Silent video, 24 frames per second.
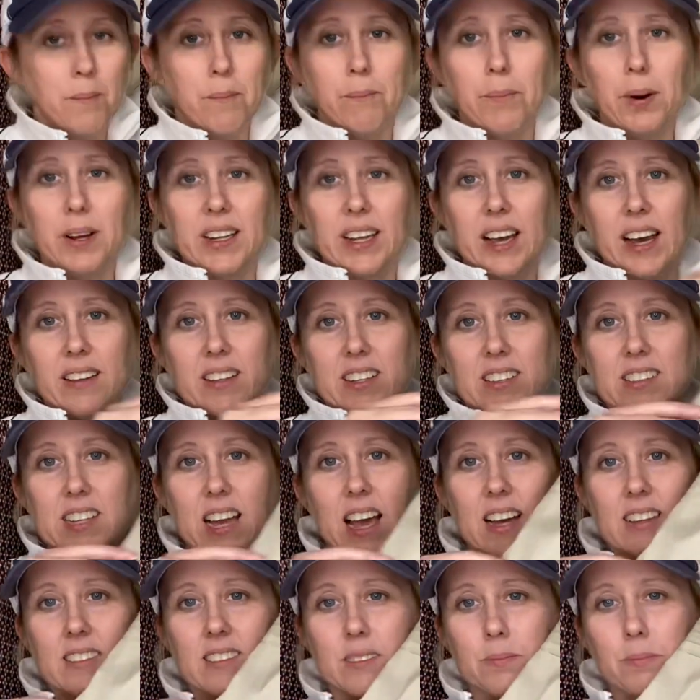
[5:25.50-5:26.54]
But yeah, this
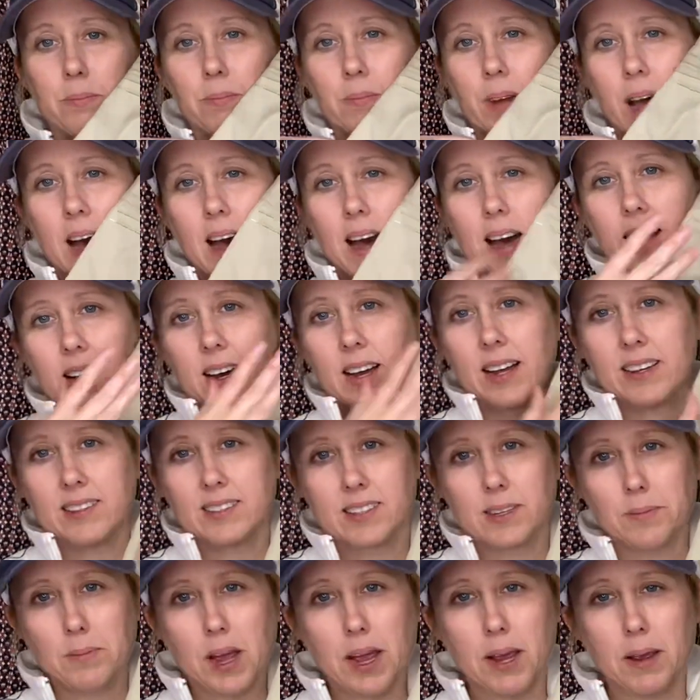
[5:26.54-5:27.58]
has uh, a
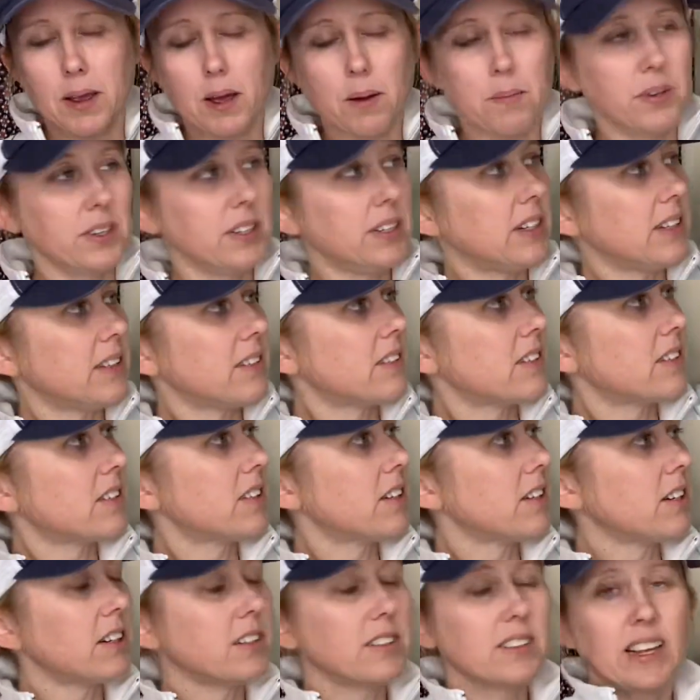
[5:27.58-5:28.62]
semi-pleated
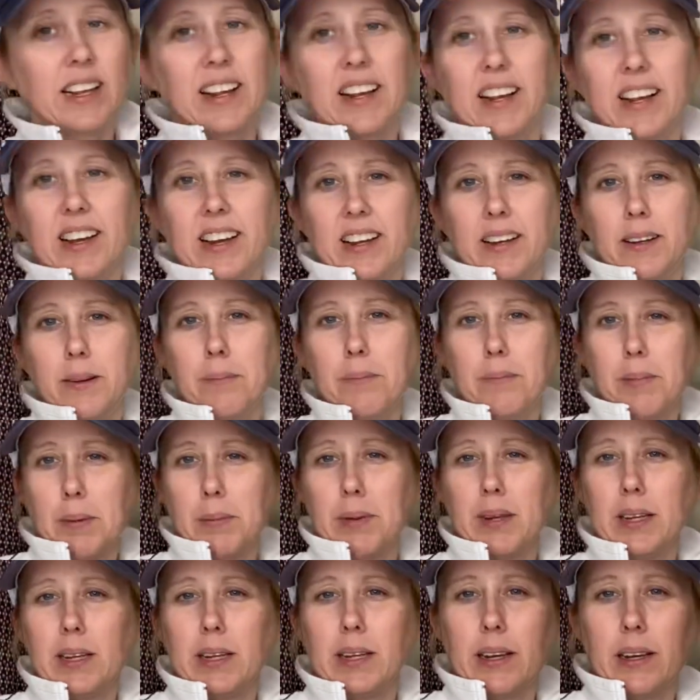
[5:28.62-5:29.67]
skirt and
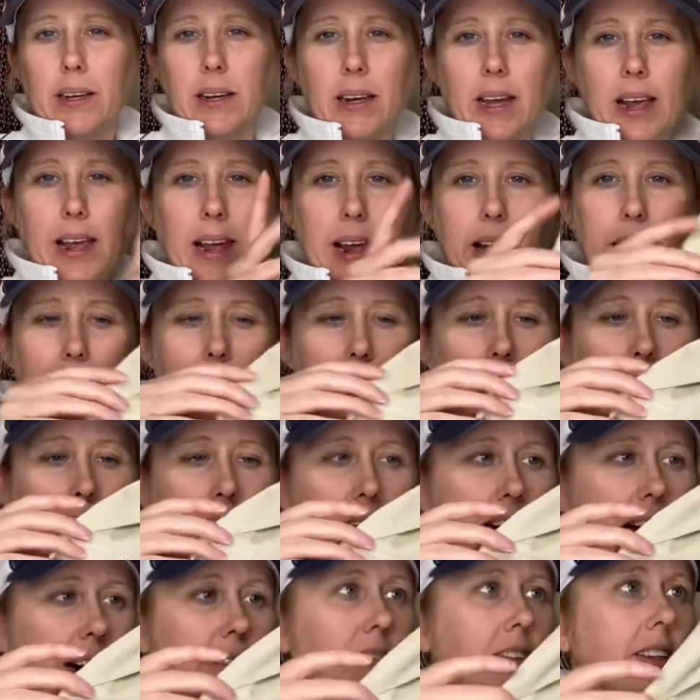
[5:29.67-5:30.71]
maybe a
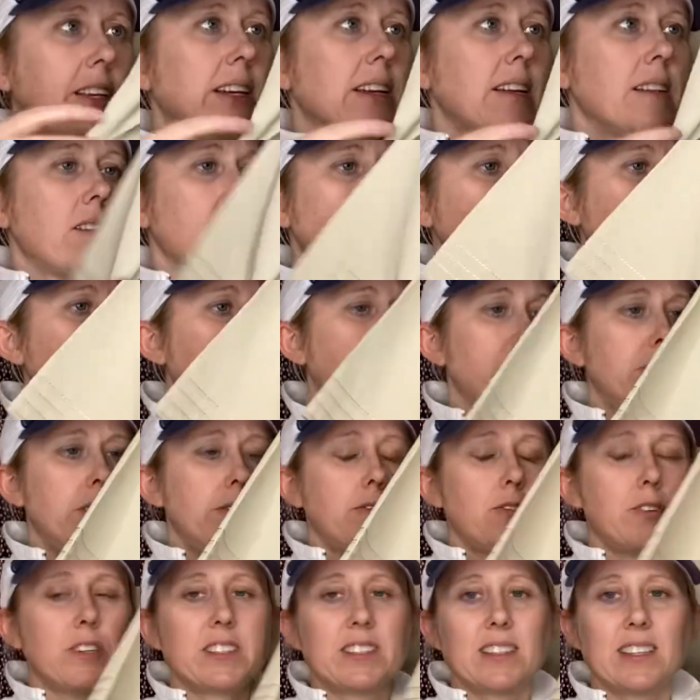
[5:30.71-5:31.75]
half length or
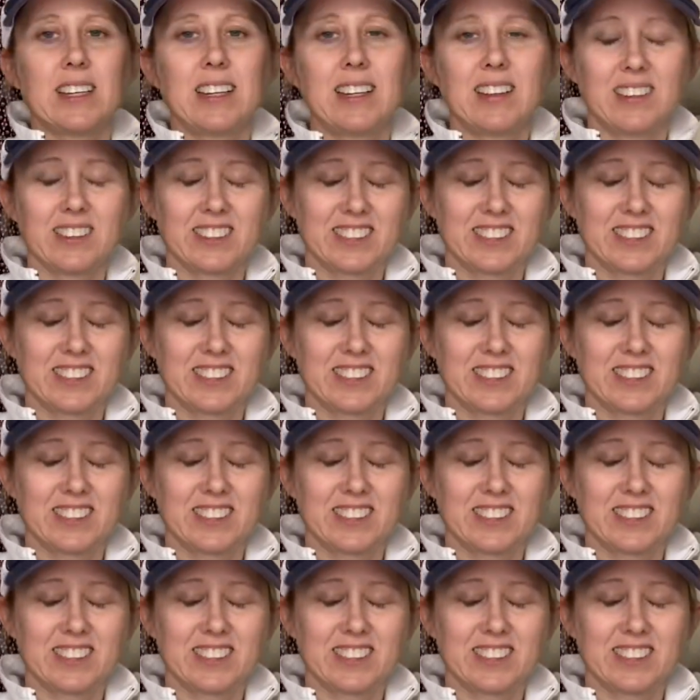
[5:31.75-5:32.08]
three-fourths length